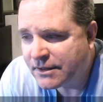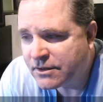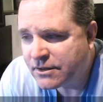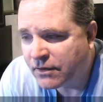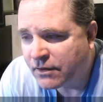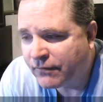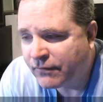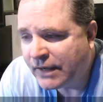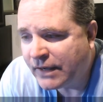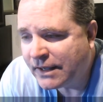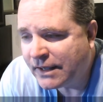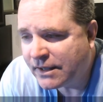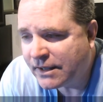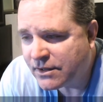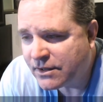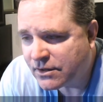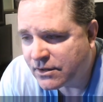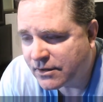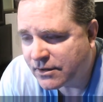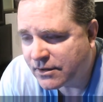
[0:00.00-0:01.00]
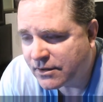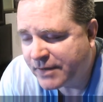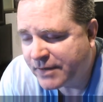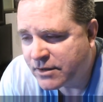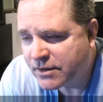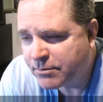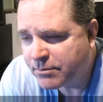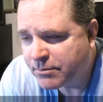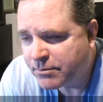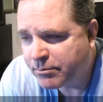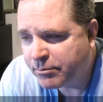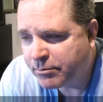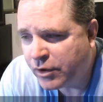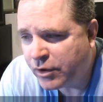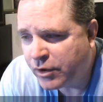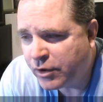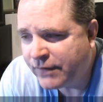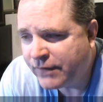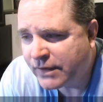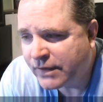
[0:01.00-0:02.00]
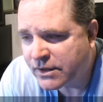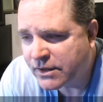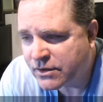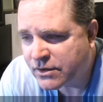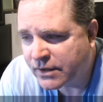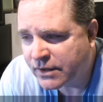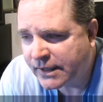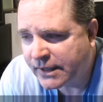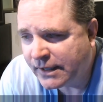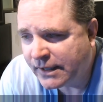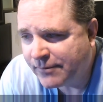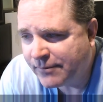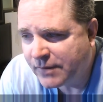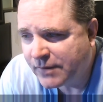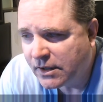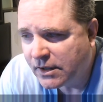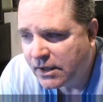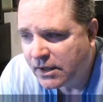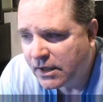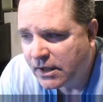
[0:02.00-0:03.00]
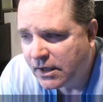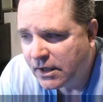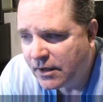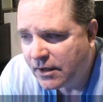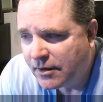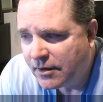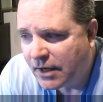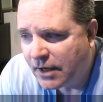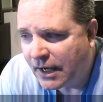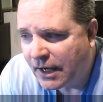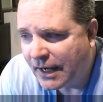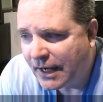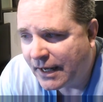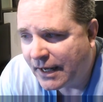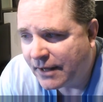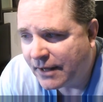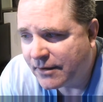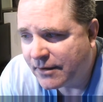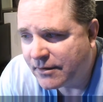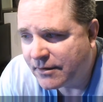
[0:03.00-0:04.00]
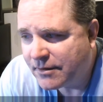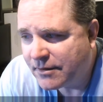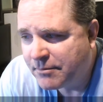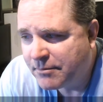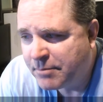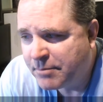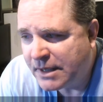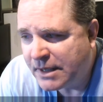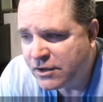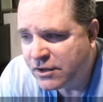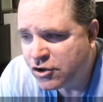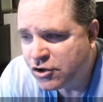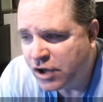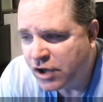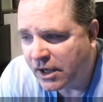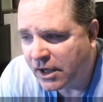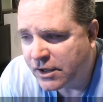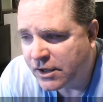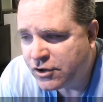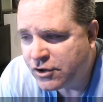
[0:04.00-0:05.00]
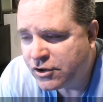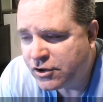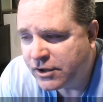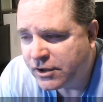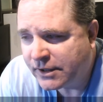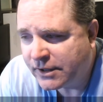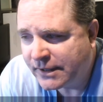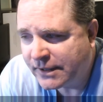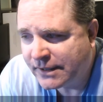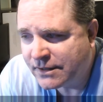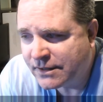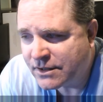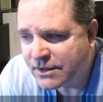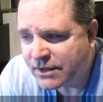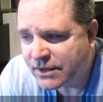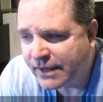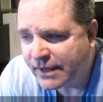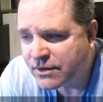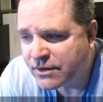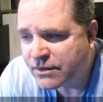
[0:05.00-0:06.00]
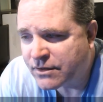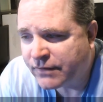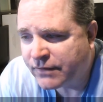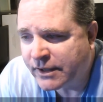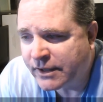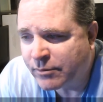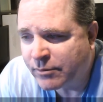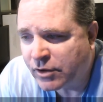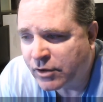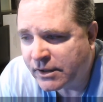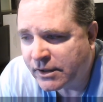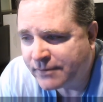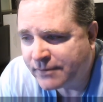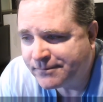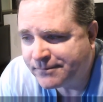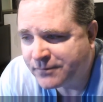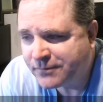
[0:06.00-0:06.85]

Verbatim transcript: So Venus has previously uh, been judged in the scales of Libra